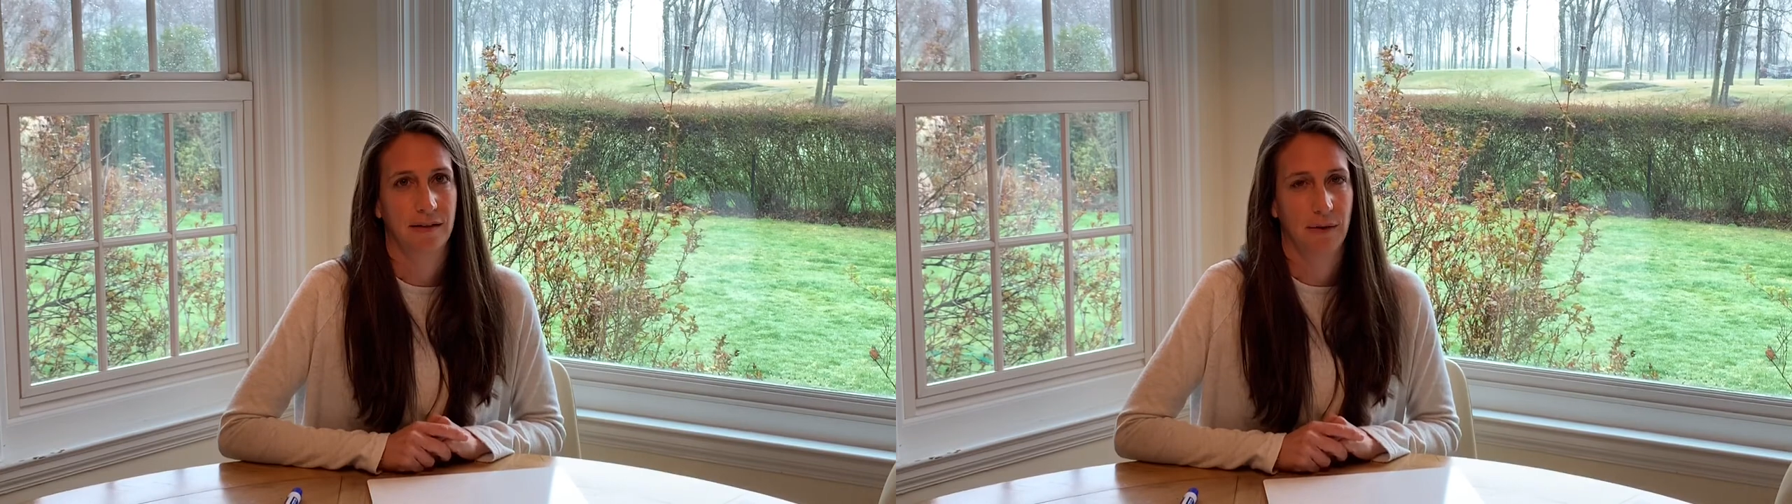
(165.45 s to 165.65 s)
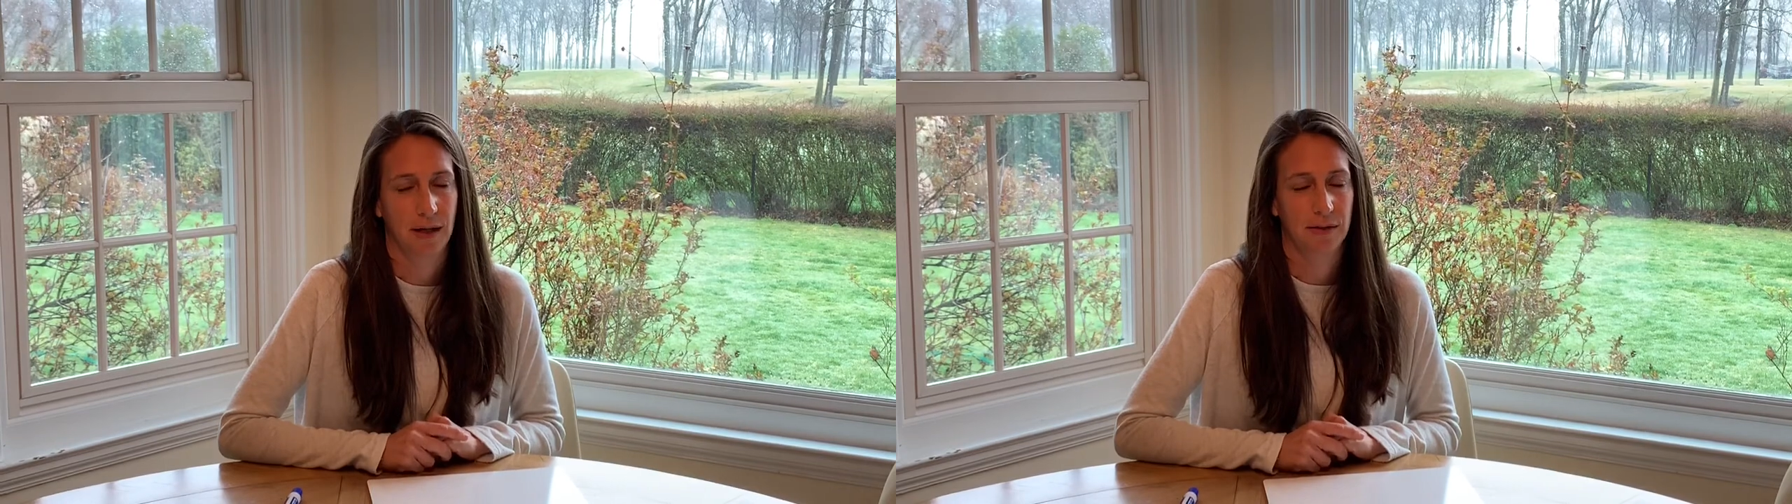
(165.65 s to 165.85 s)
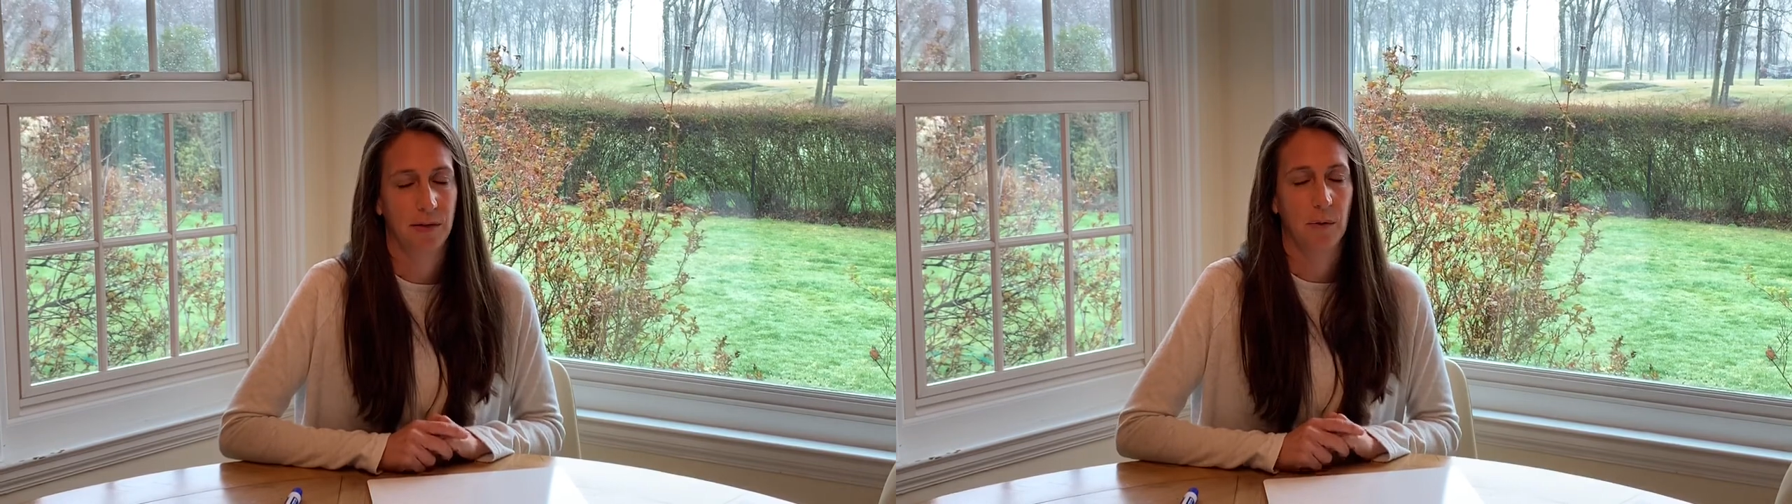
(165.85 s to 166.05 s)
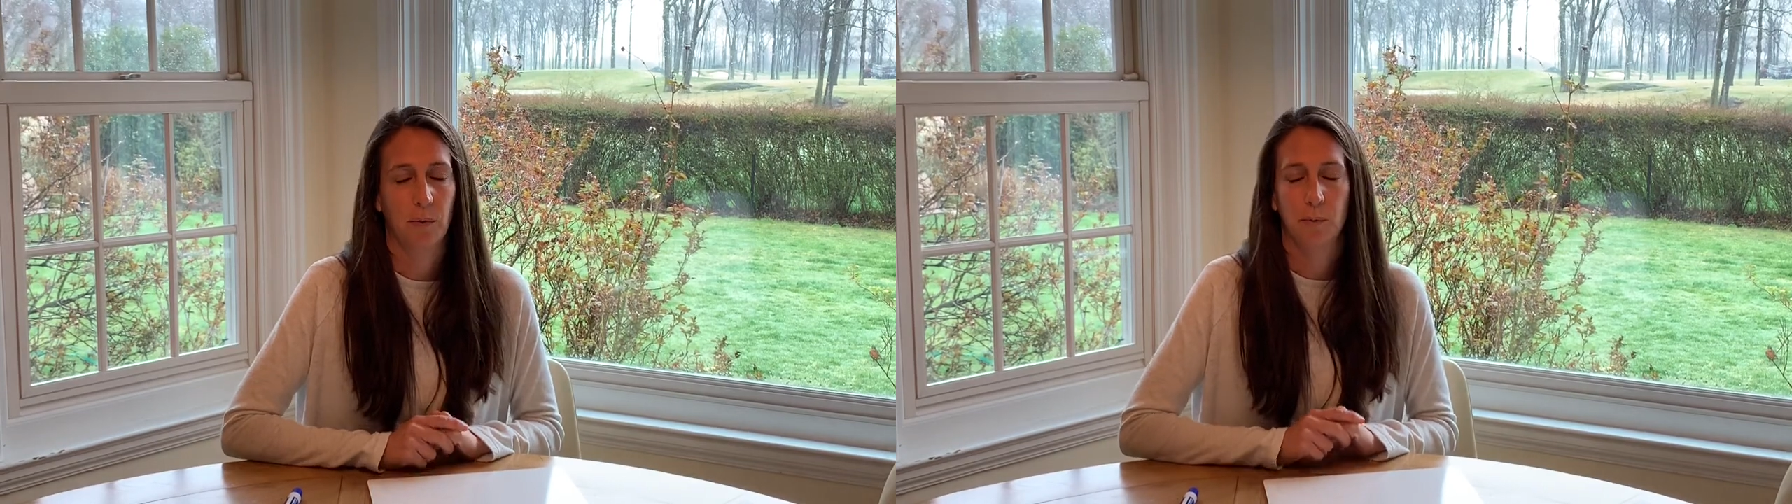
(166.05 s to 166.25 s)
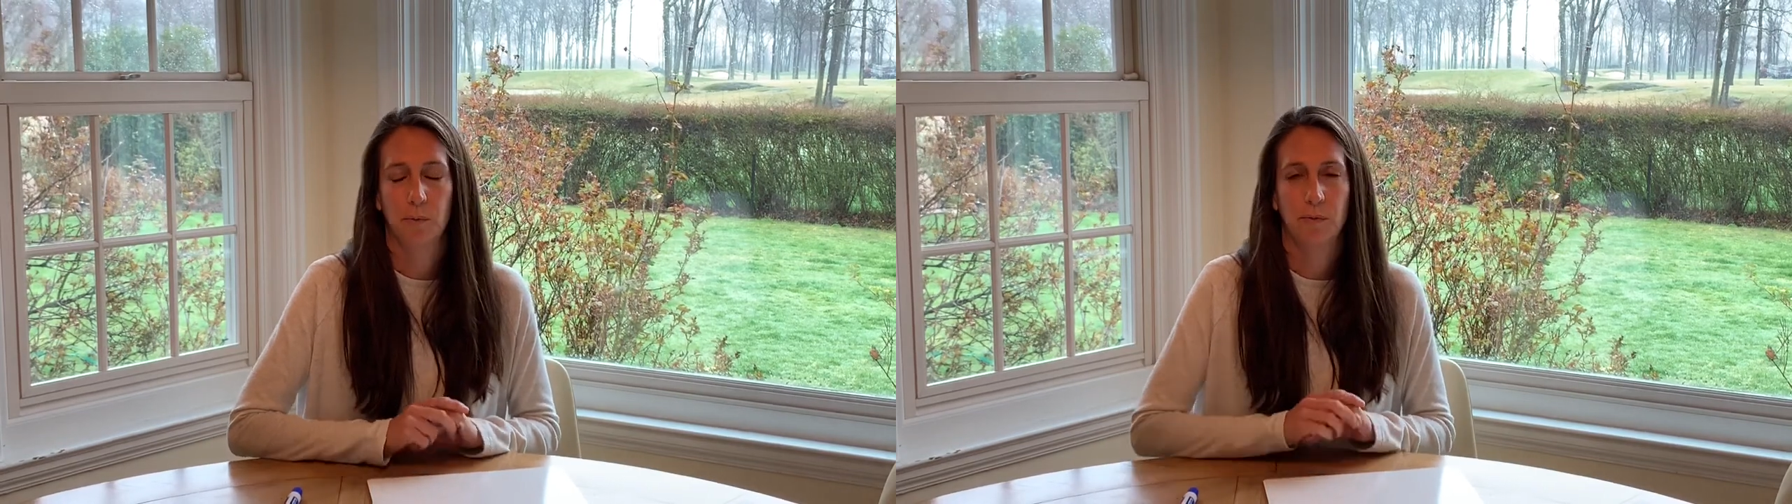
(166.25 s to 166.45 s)
Okay, so
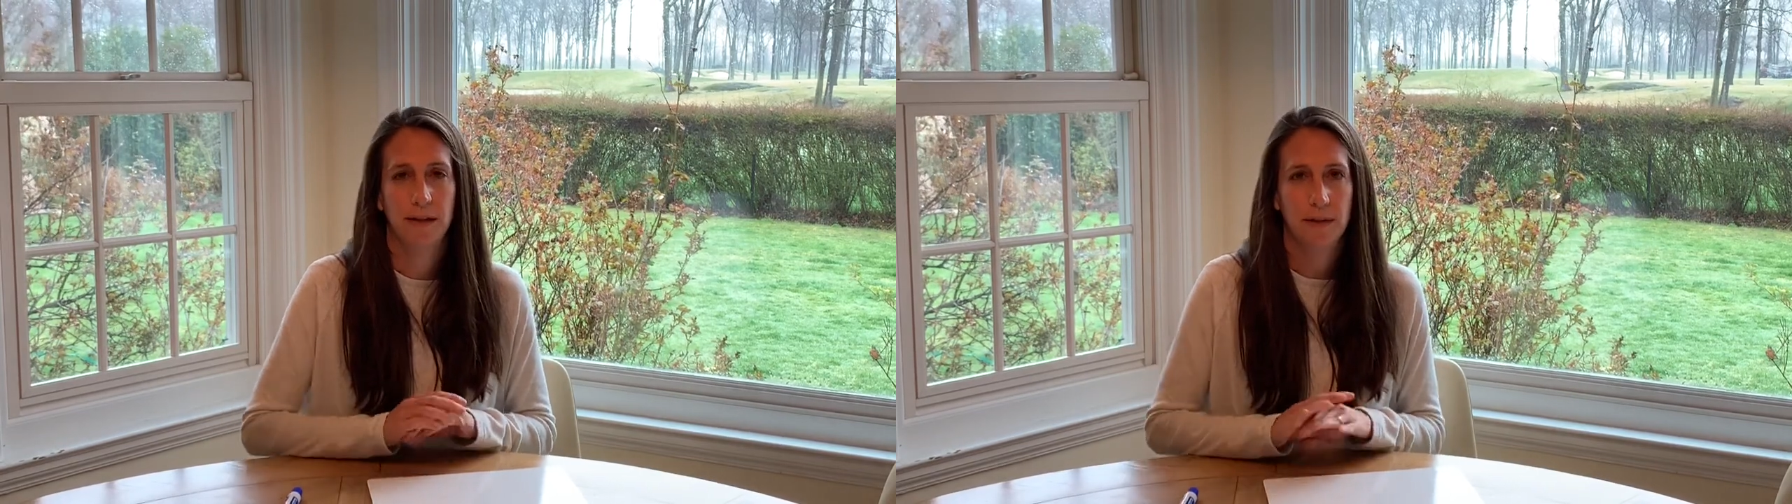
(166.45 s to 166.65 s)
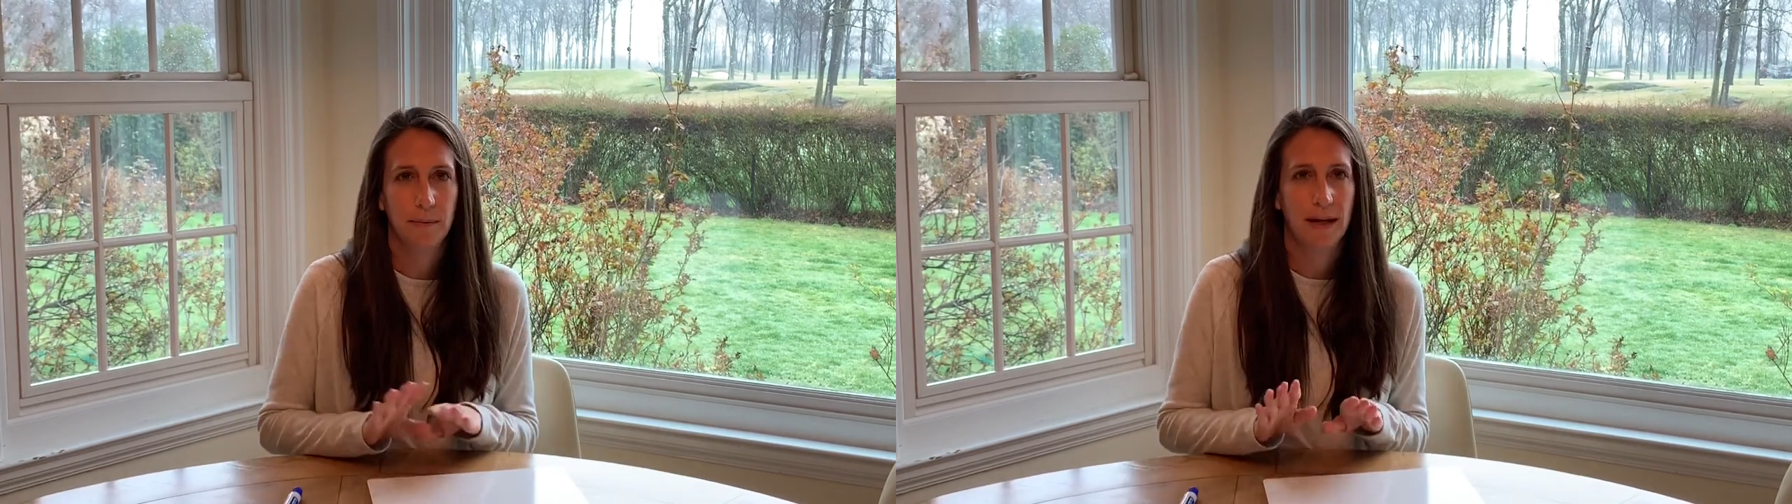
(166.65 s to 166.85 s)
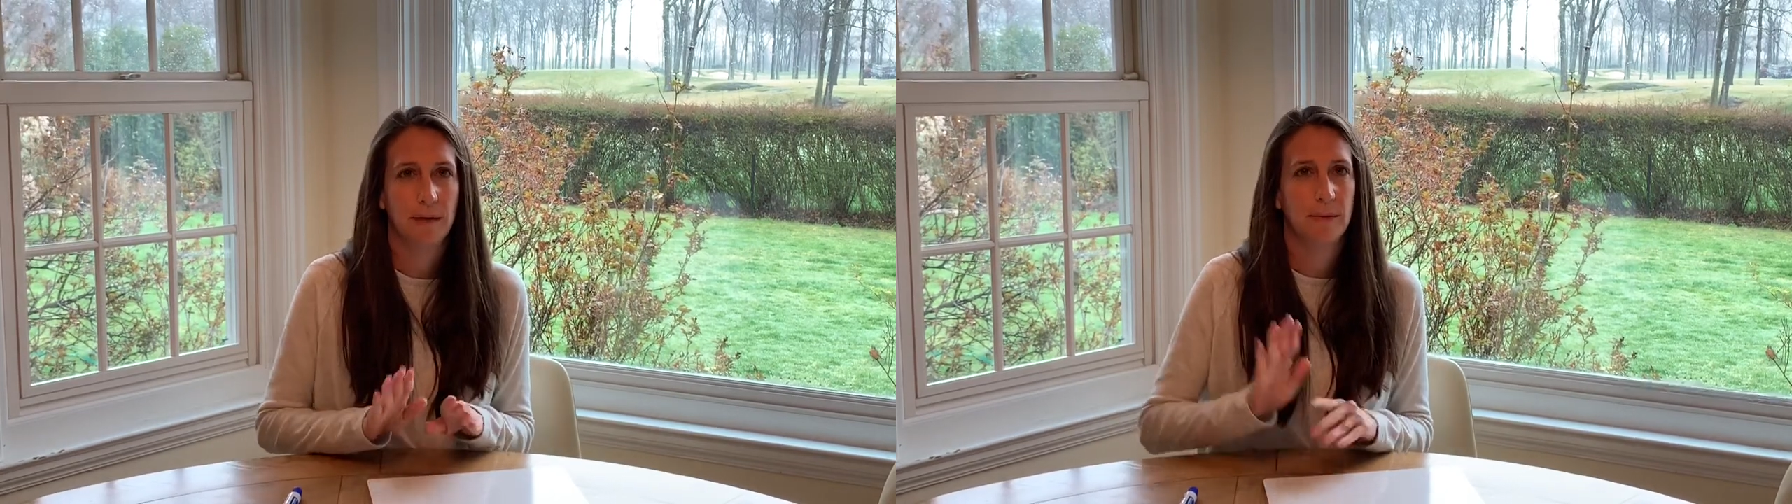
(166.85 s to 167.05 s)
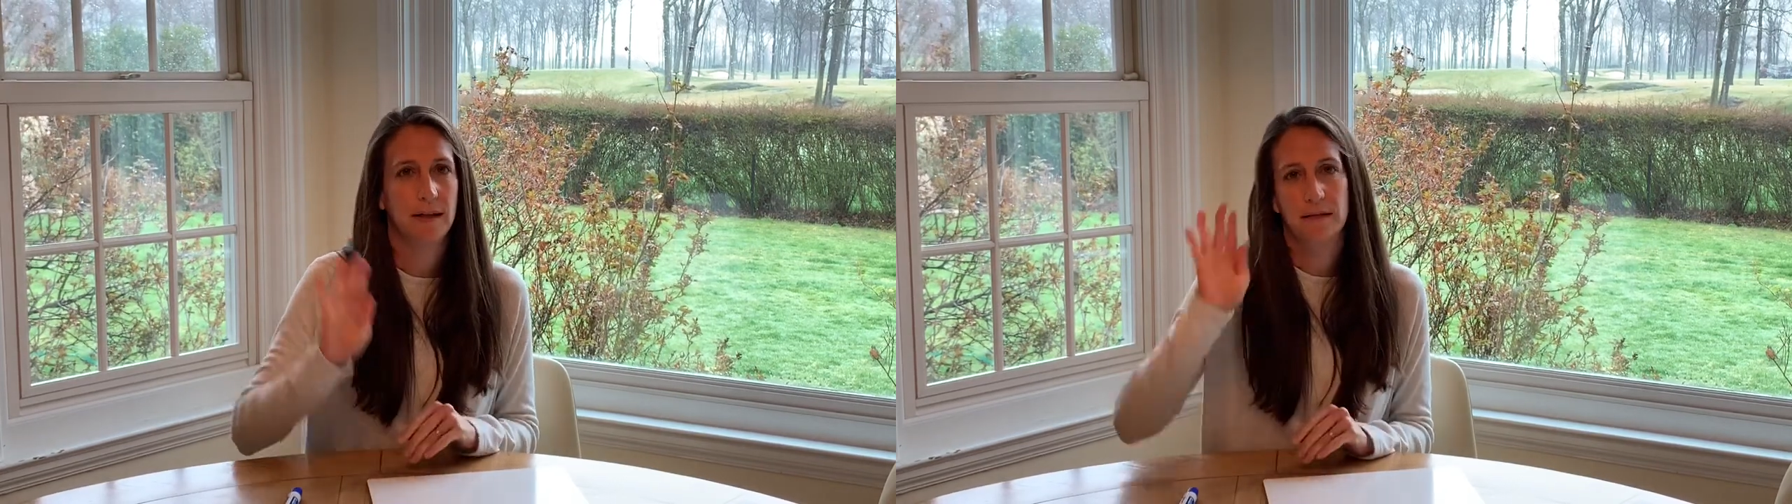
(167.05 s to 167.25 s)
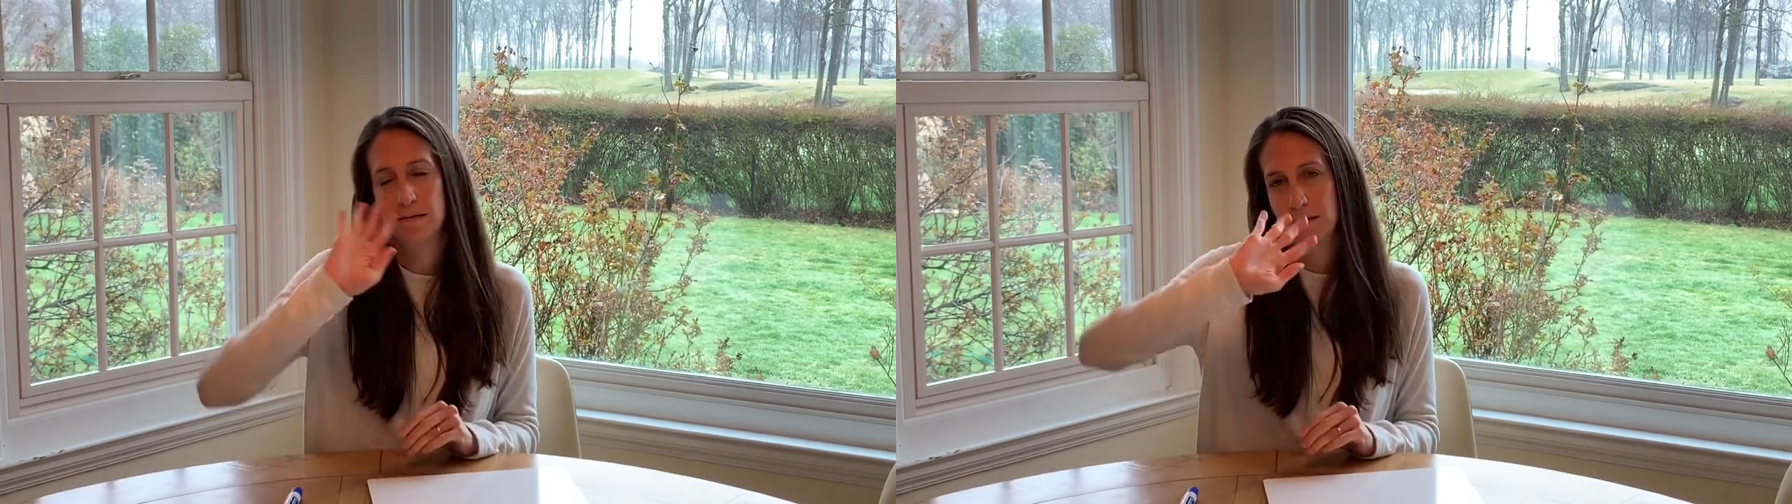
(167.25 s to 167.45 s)
right away we